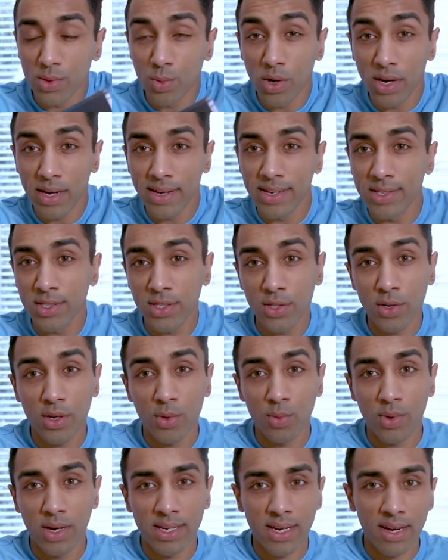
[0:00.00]
what I enjoyed,
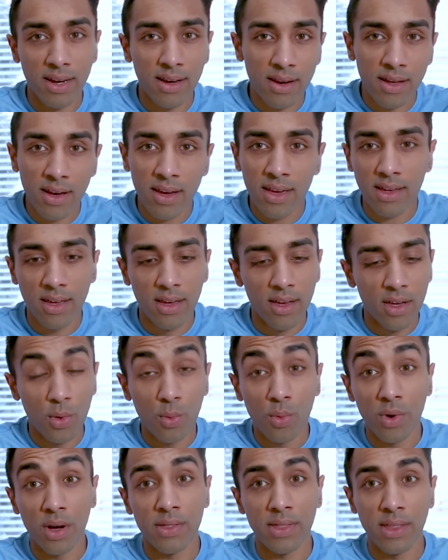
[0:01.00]
what I didn't like,
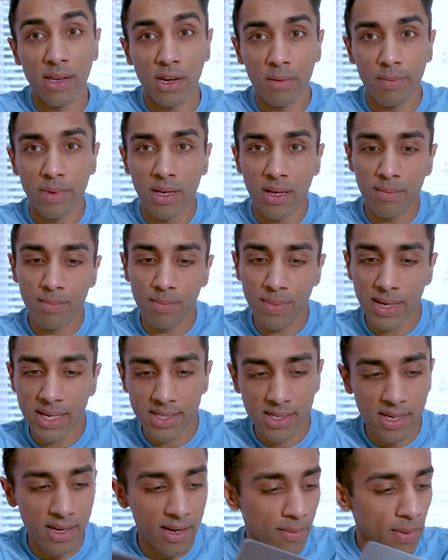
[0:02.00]
what I think could be done
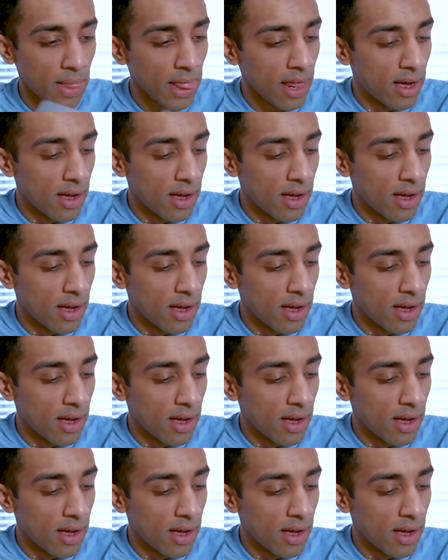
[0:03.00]
better,